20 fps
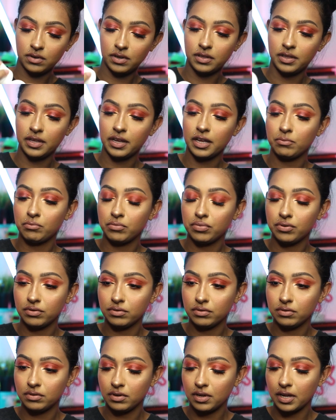I think
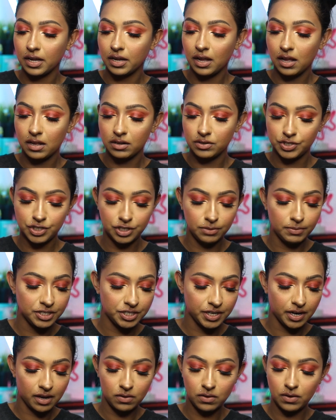I got too
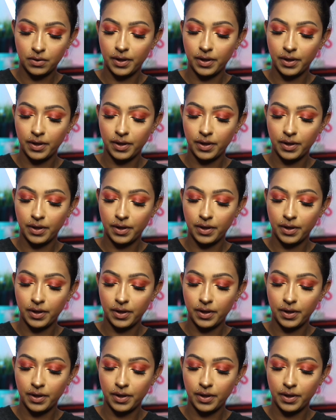much out.